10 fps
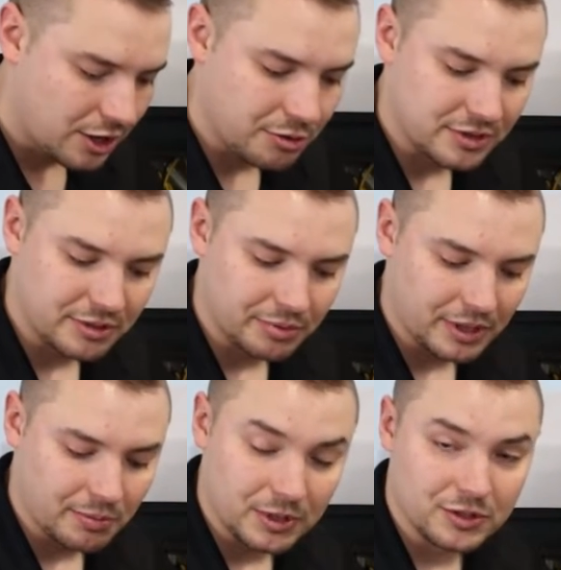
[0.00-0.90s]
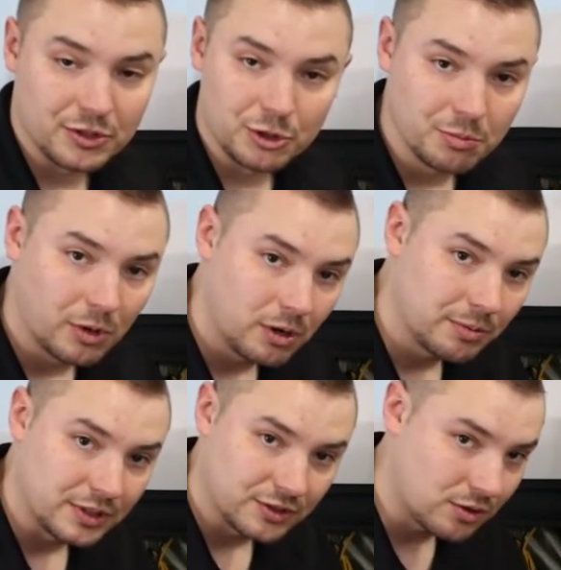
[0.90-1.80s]
You would simply purchase a new bulb
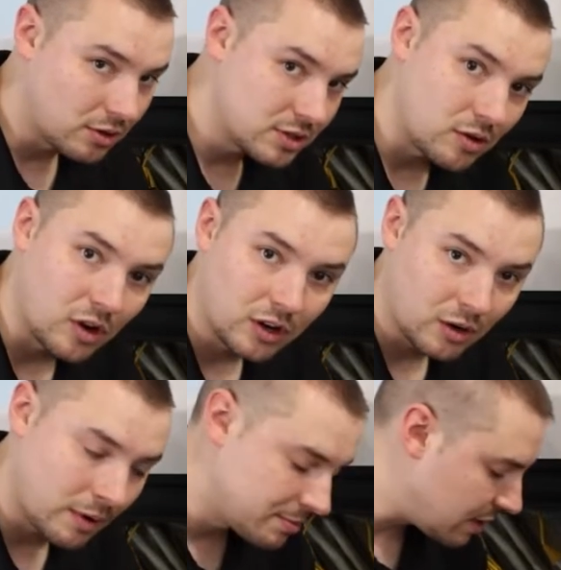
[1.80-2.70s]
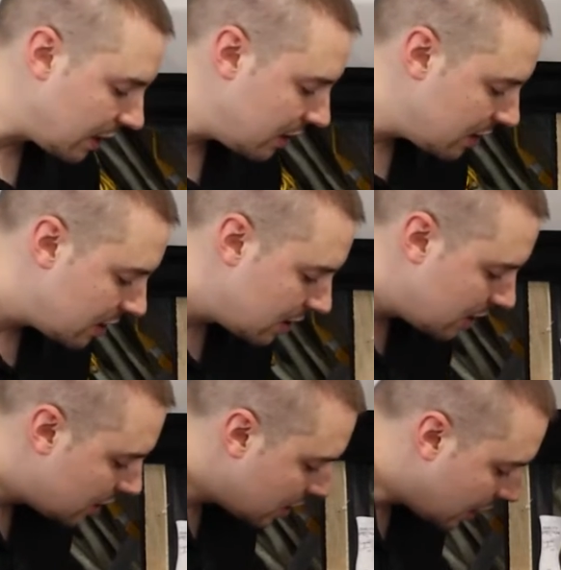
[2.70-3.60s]
in stores or on our website.
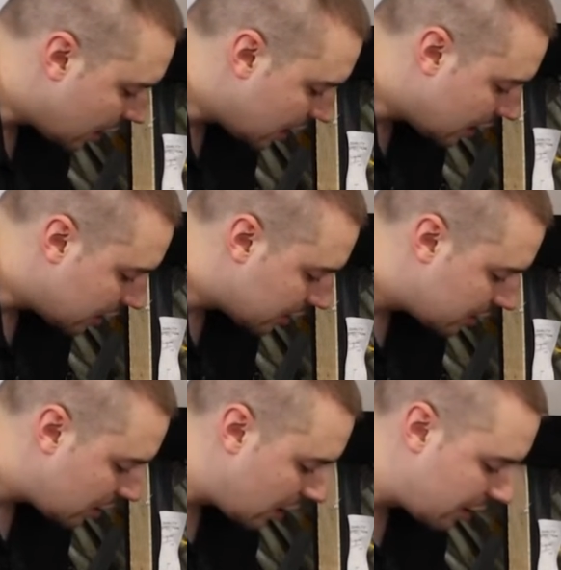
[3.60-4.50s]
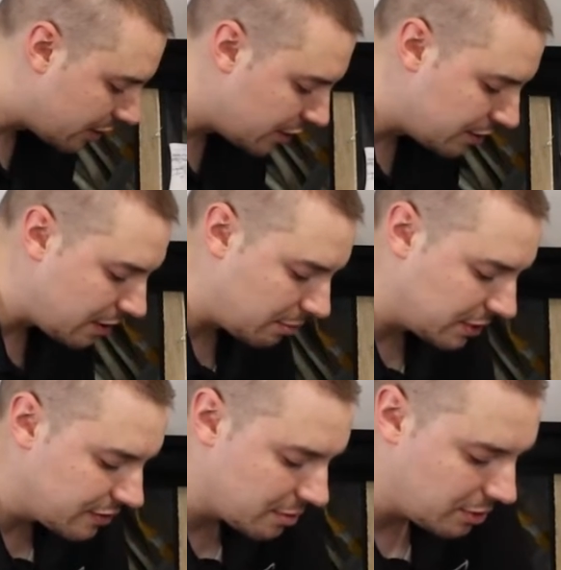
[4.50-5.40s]
And I
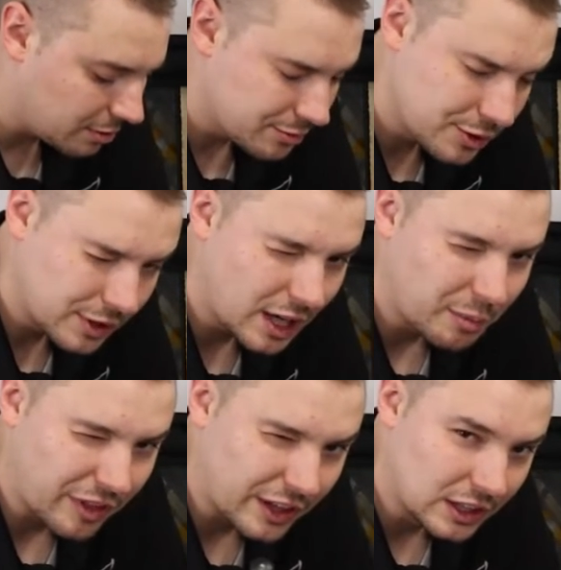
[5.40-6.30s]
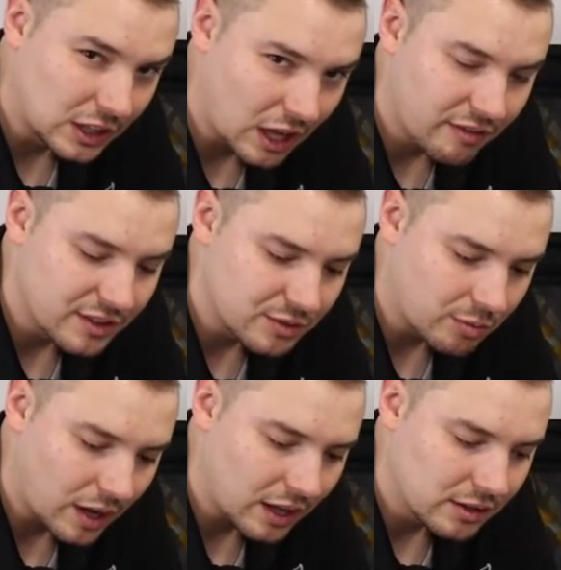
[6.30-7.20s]
believe the bulb should come with a glove as
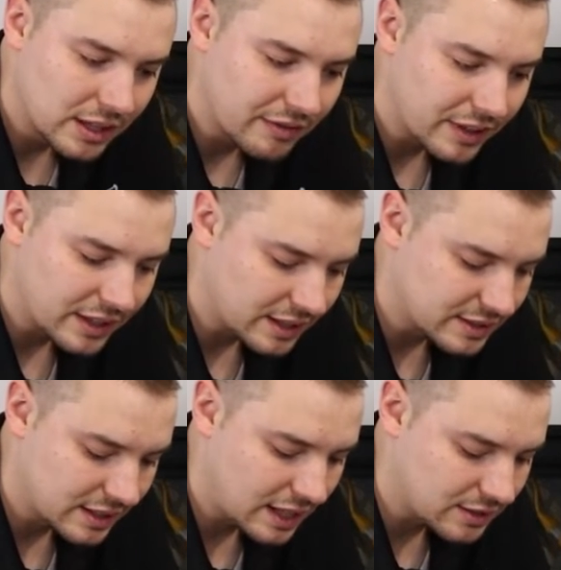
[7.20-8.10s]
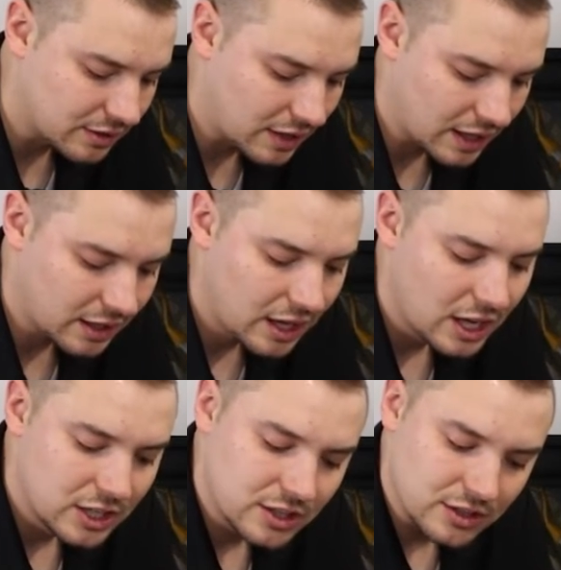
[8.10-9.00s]
well. If it doesn't, that's okay.
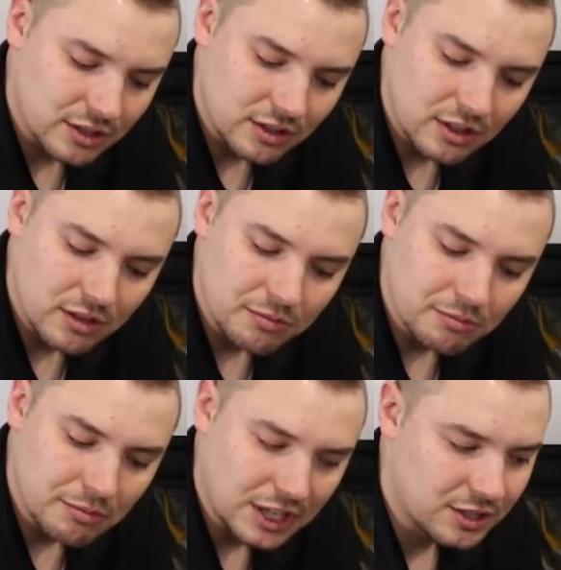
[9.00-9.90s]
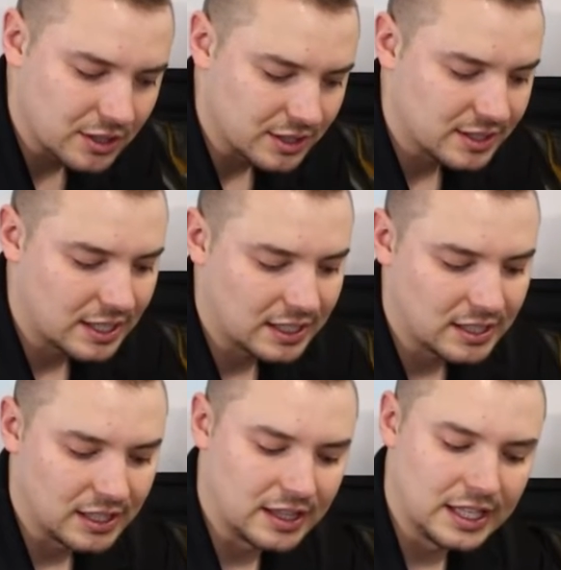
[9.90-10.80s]
Just make sure to stick
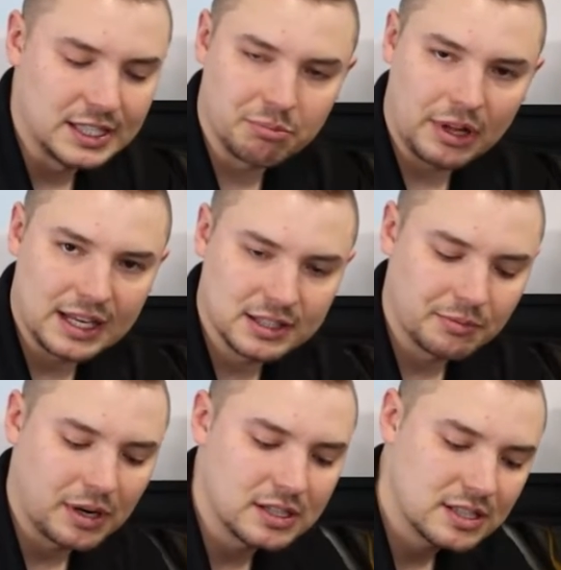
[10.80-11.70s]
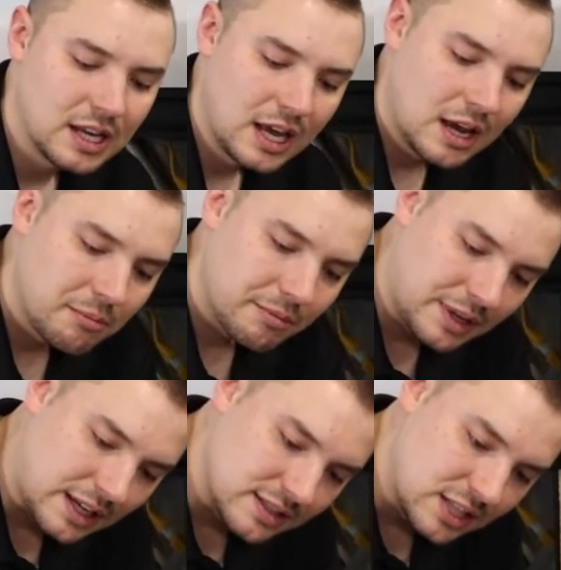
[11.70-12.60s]
to these plastic parts,
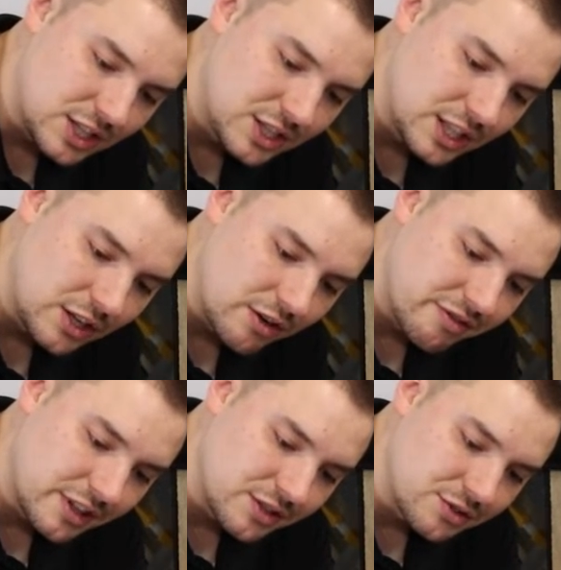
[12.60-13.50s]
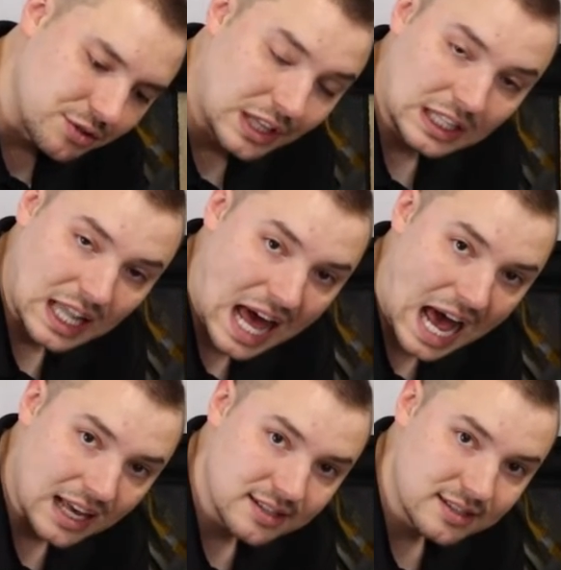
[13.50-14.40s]
because touching your fingers to the
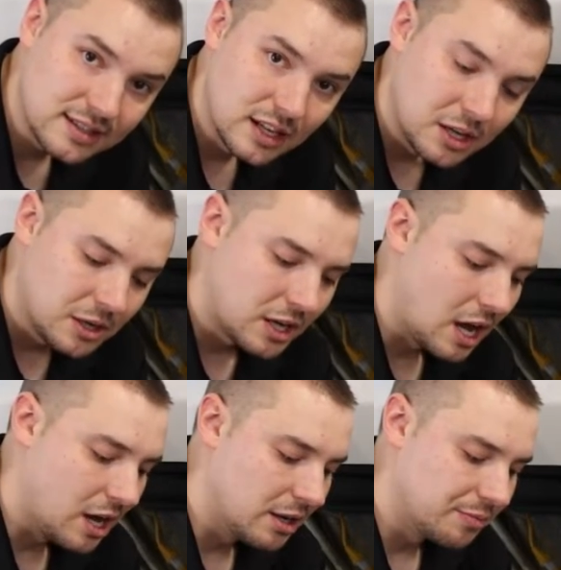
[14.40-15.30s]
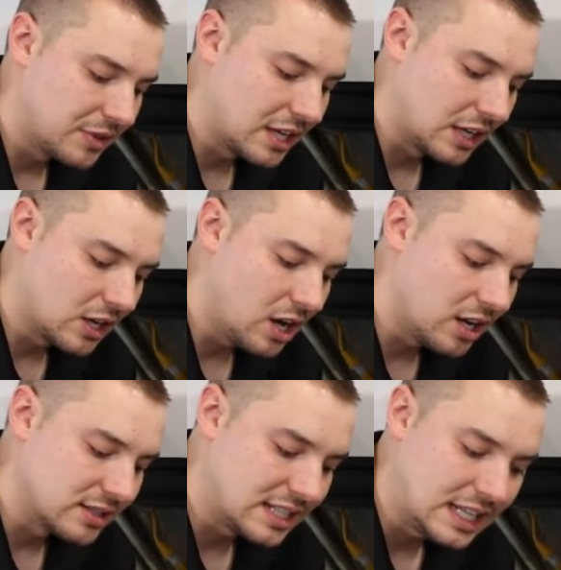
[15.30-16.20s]
glass can
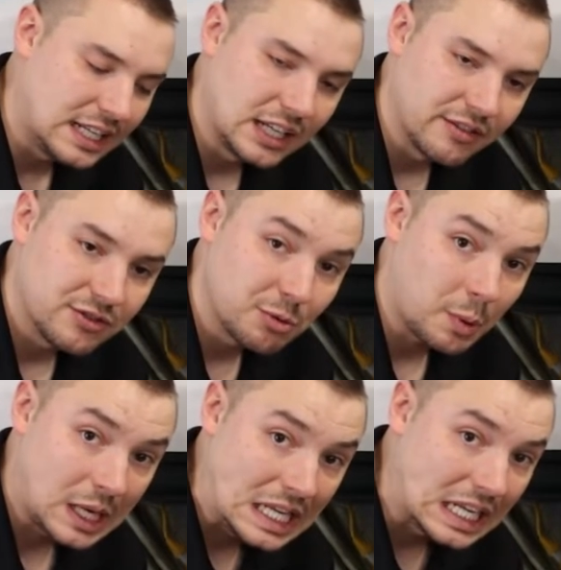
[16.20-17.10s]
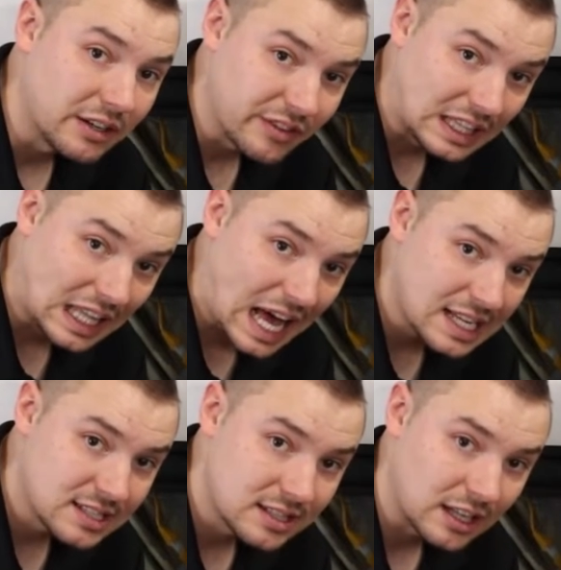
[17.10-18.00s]
cause superheating of the
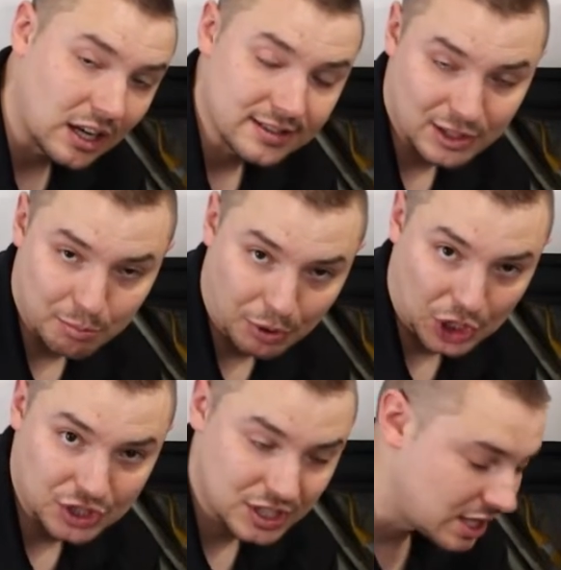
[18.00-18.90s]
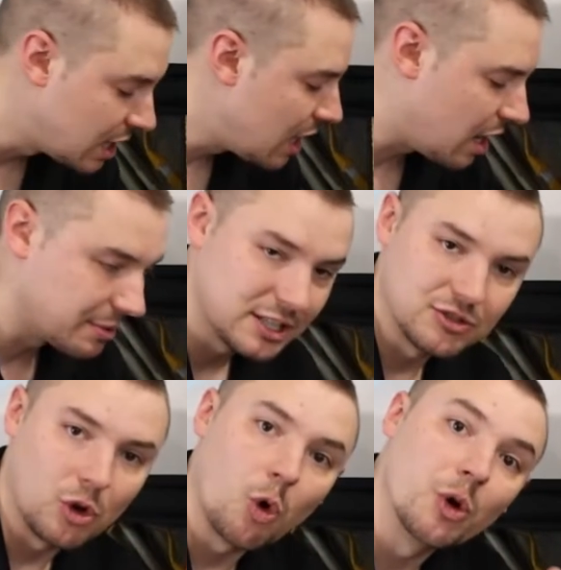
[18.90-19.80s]
glass and cause it to burst. Because of
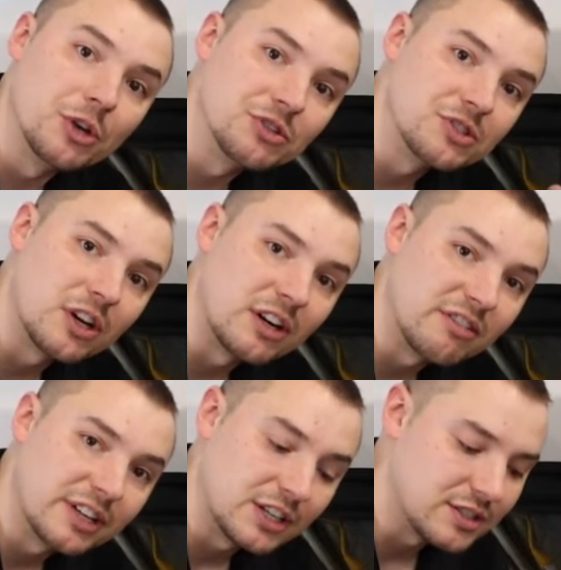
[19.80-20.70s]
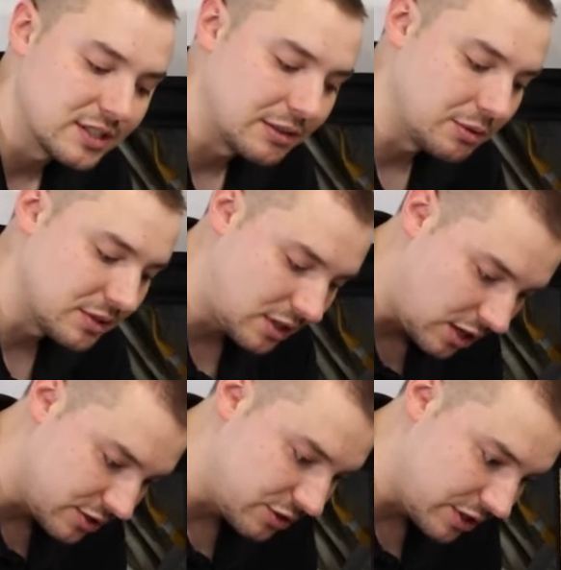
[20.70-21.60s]
the oils on our fingers, it will
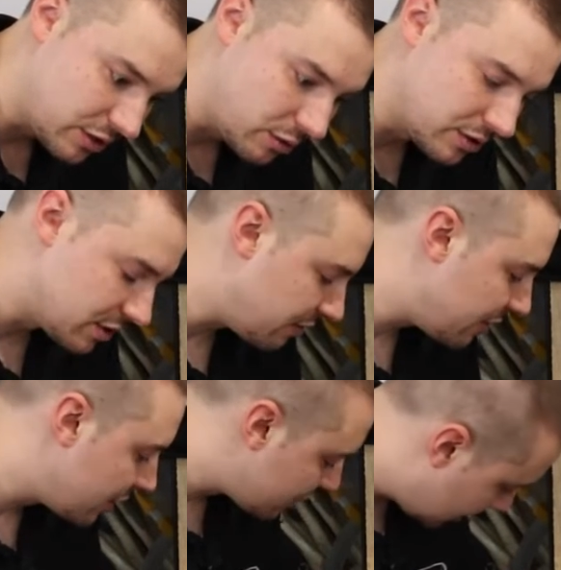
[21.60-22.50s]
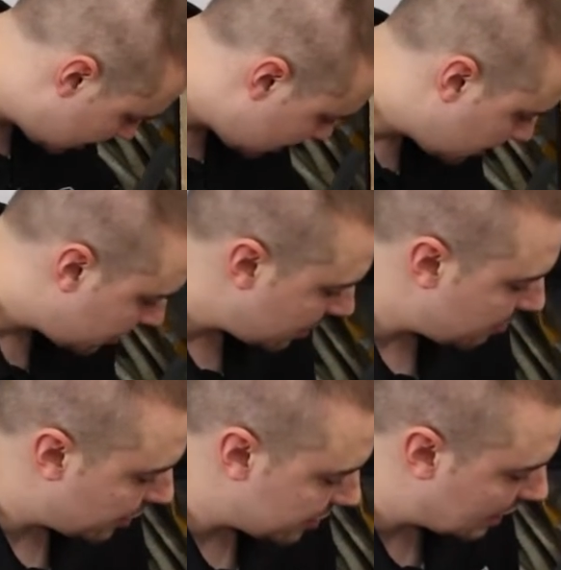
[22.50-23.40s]
concentrate the oils on our fingers and
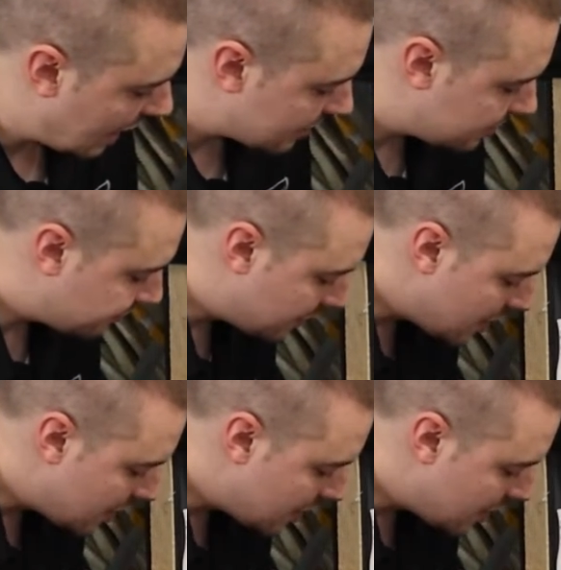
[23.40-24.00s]
burst the glass.